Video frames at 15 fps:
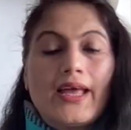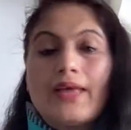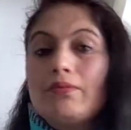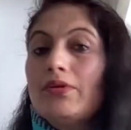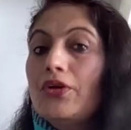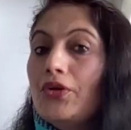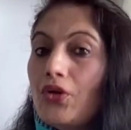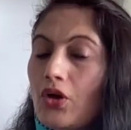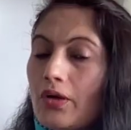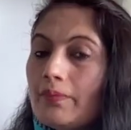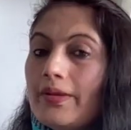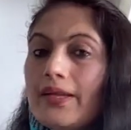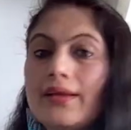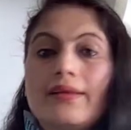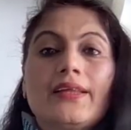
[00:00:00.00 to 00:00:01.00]
I will not
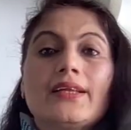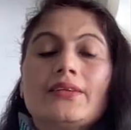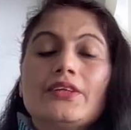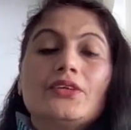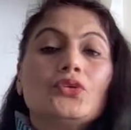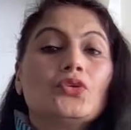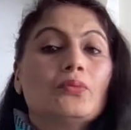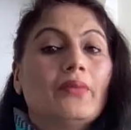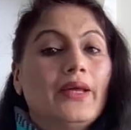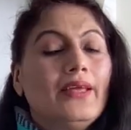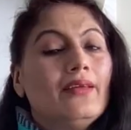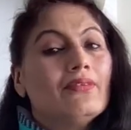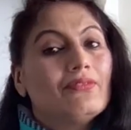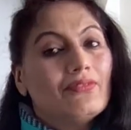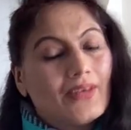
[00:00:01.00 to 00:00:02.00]
be connected to my
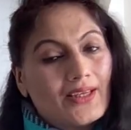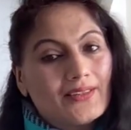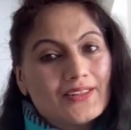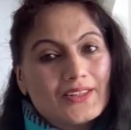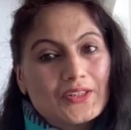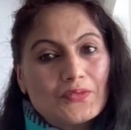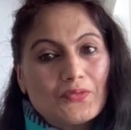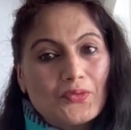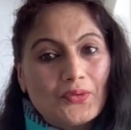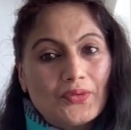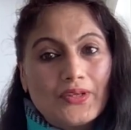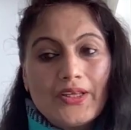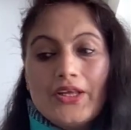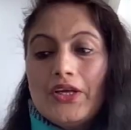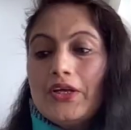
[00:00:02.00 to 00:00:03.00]
father's phone.
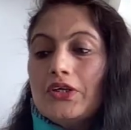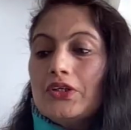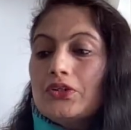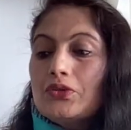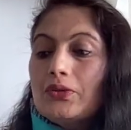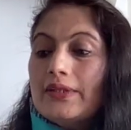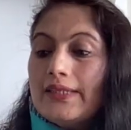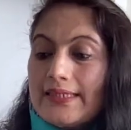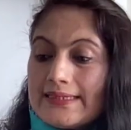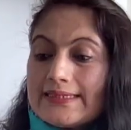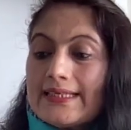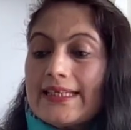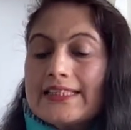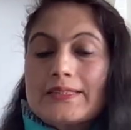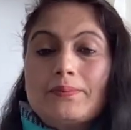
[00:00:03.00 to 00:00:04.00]
So this
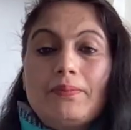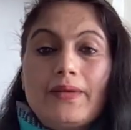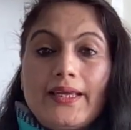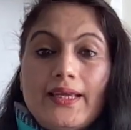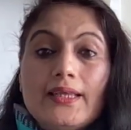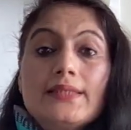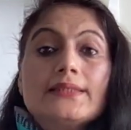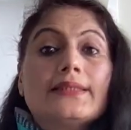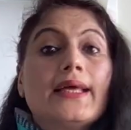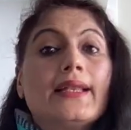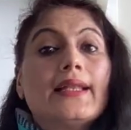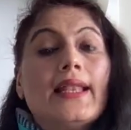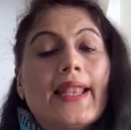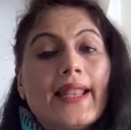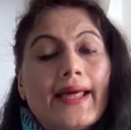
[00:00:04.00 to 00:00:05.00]
explains
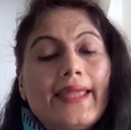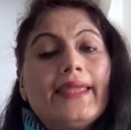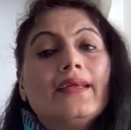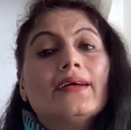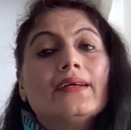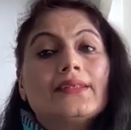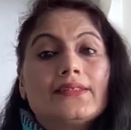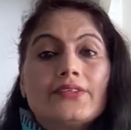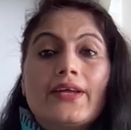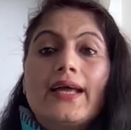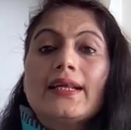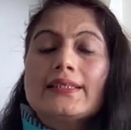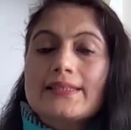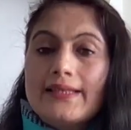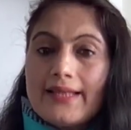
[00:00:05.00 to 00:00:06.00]
that like
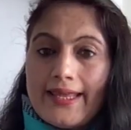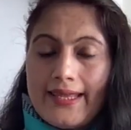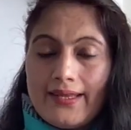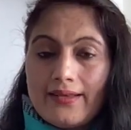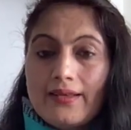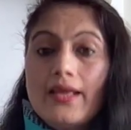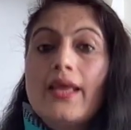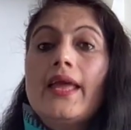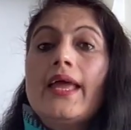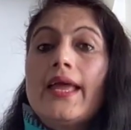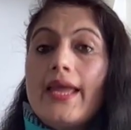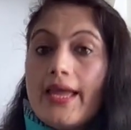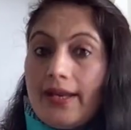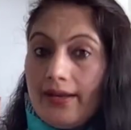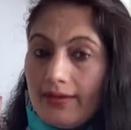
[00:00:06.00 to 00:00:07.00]
attracts like.
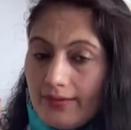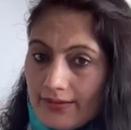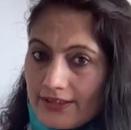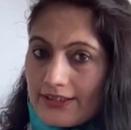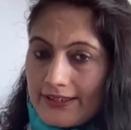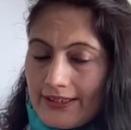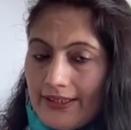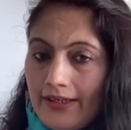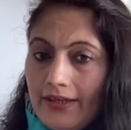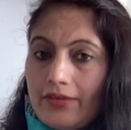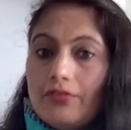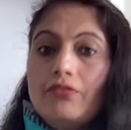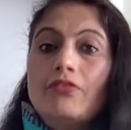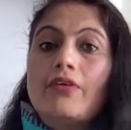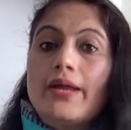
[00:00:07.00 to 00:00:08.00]
Energy
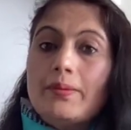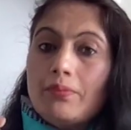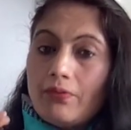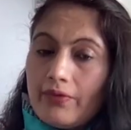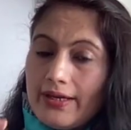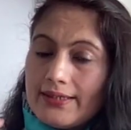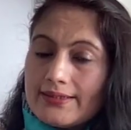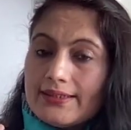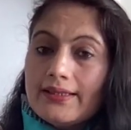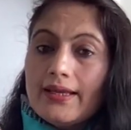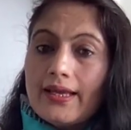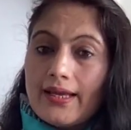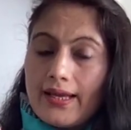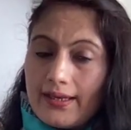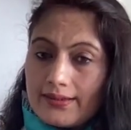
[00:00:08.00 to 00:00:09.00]

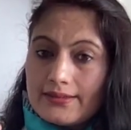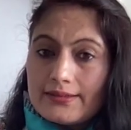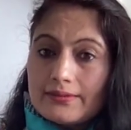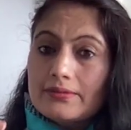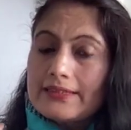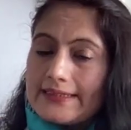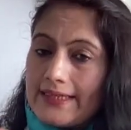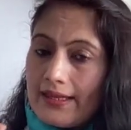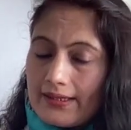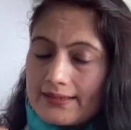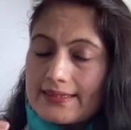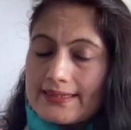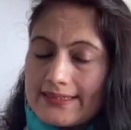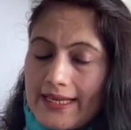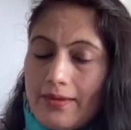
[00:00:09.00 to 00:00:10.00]
vibrating at
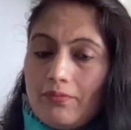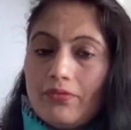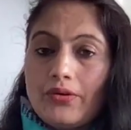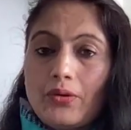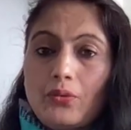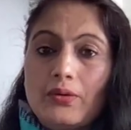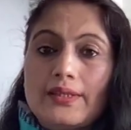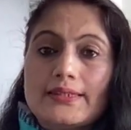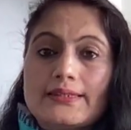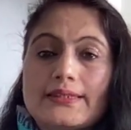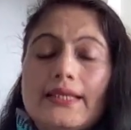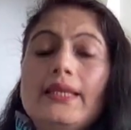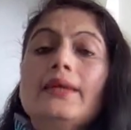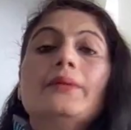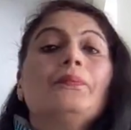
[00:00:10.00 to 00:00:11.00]
the same
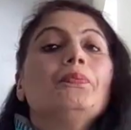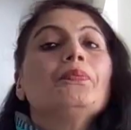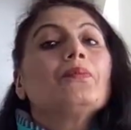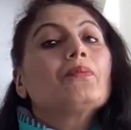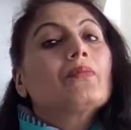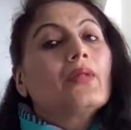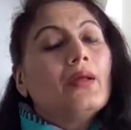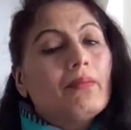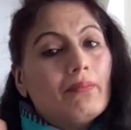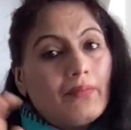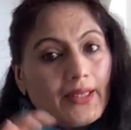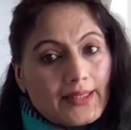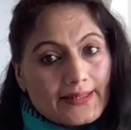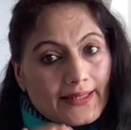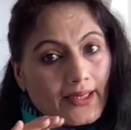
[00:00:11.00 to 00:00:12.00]
frequency
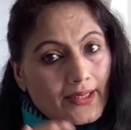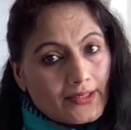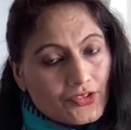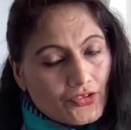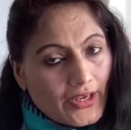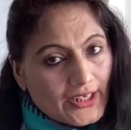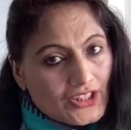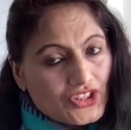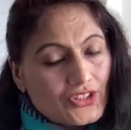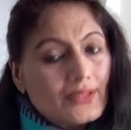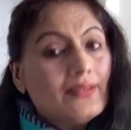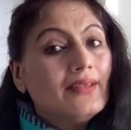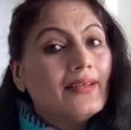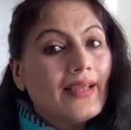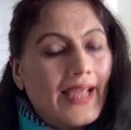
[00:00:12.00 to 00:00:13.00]
makes the
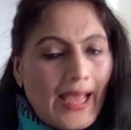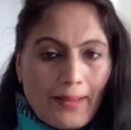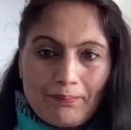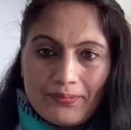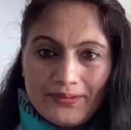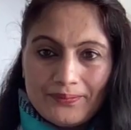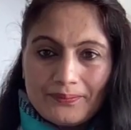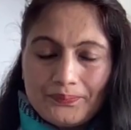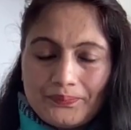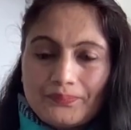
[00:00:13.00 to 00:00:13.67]
attraction happen.